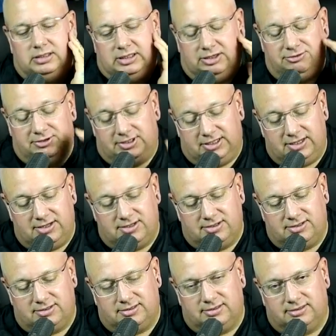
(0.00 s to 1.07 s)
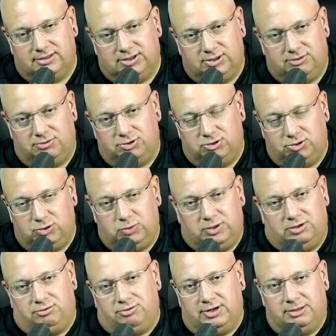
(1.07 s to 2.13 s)
If it is, you know, if you do
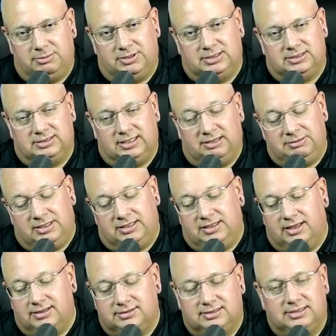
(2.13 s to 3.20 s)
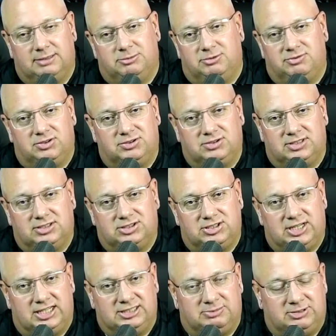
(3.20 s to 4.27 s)
want to frame it the same, then yes, the depth of field is going to
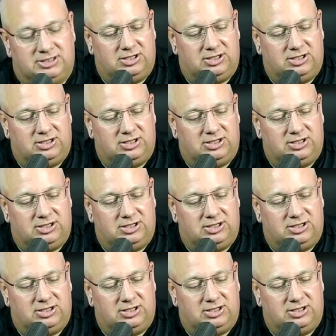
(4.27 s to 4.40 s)
change.